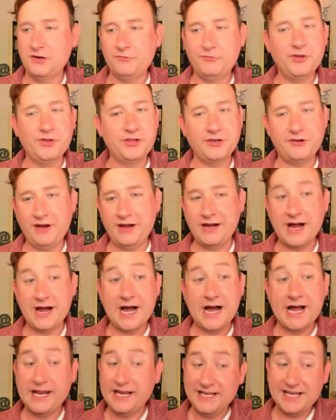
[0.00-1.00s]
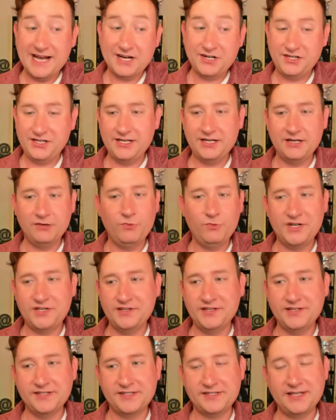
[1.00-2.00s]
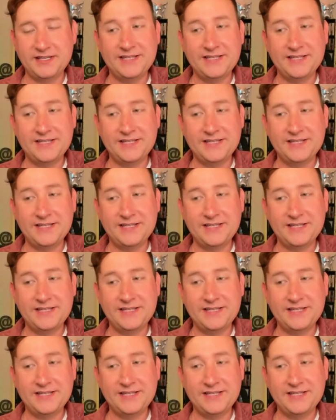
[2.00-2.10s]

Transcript: Really great guy. He actually went to this.